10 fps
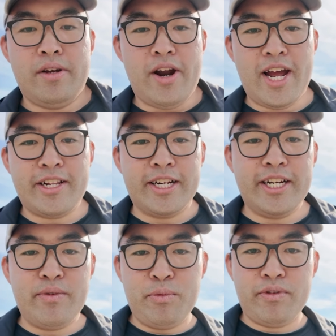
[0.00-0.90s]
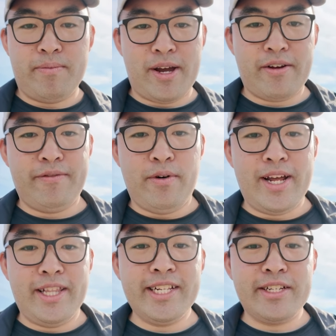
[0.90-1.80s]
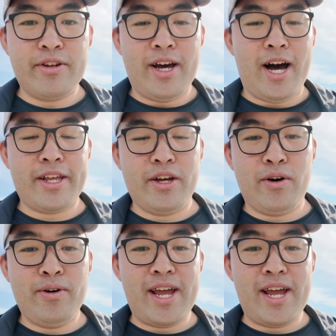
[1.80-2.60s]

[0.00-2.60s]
Alright, so I just removed the microphone and listened to the audio,